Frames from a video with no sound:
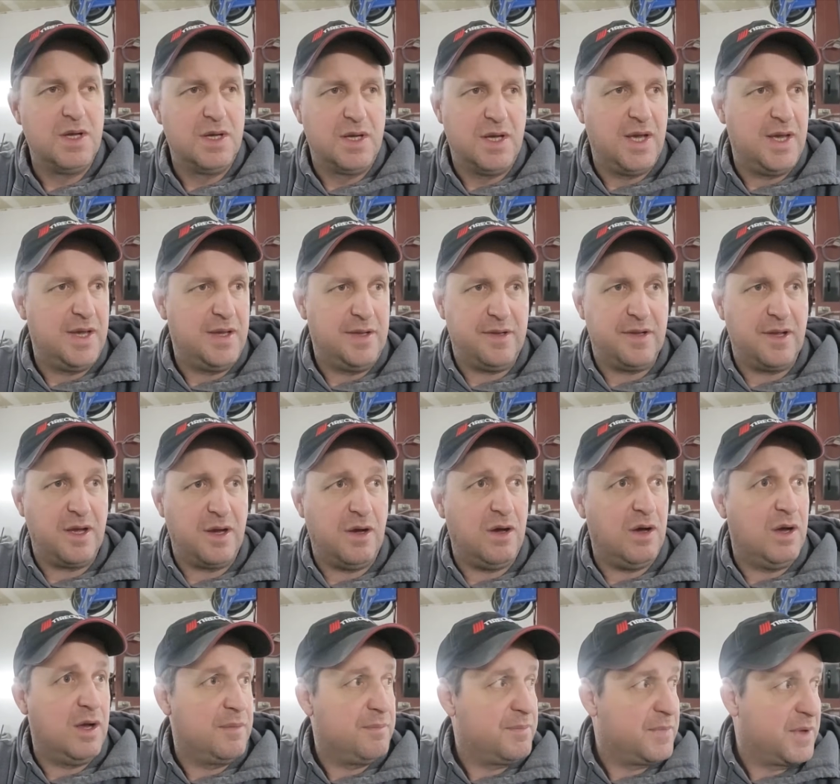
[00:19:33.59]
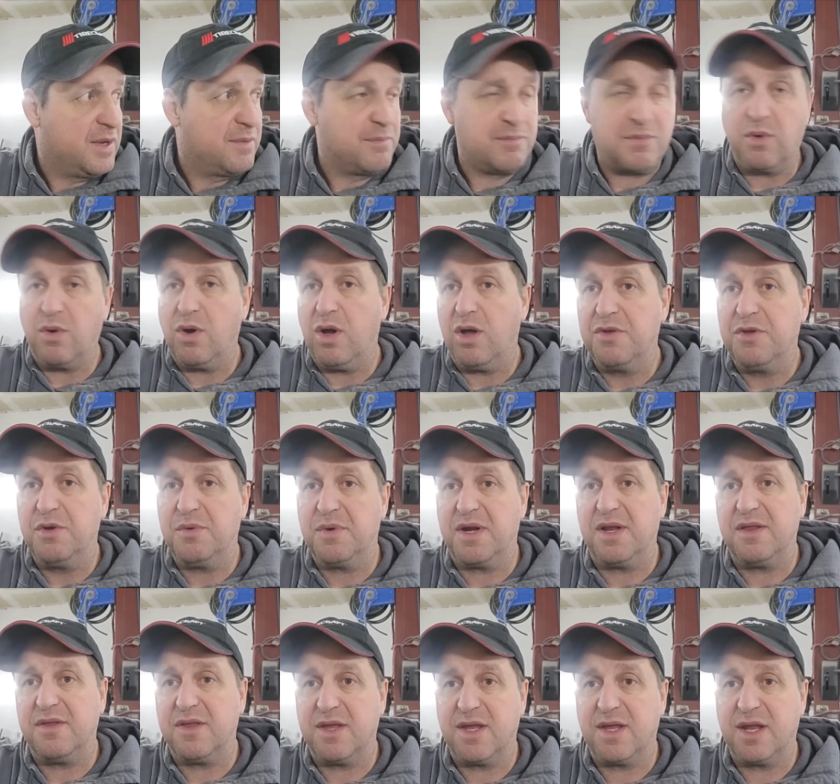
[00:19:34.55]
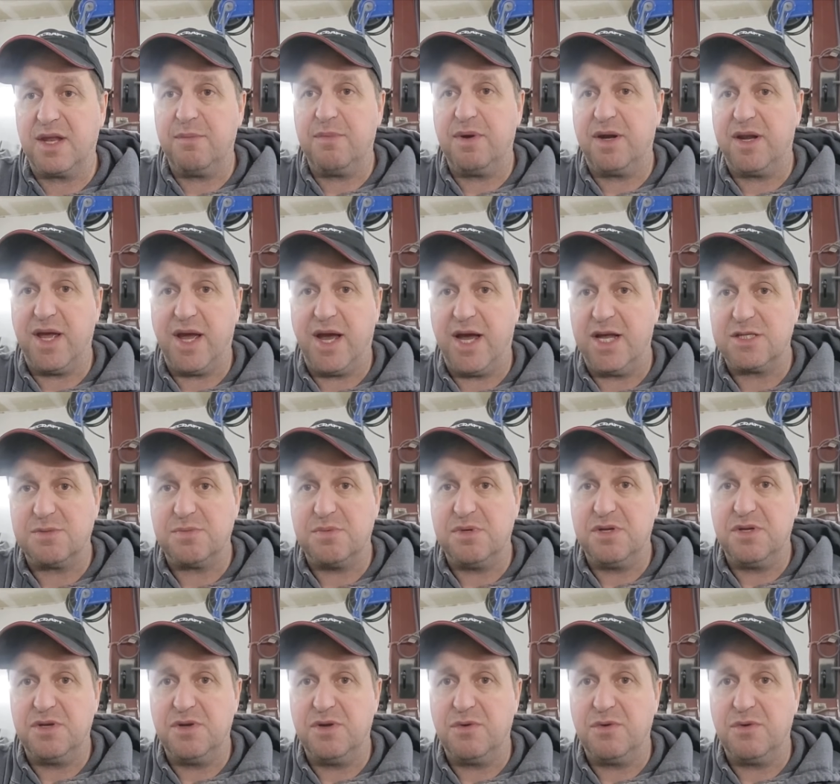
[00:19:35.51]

and I'll do anything anybody asks me to do,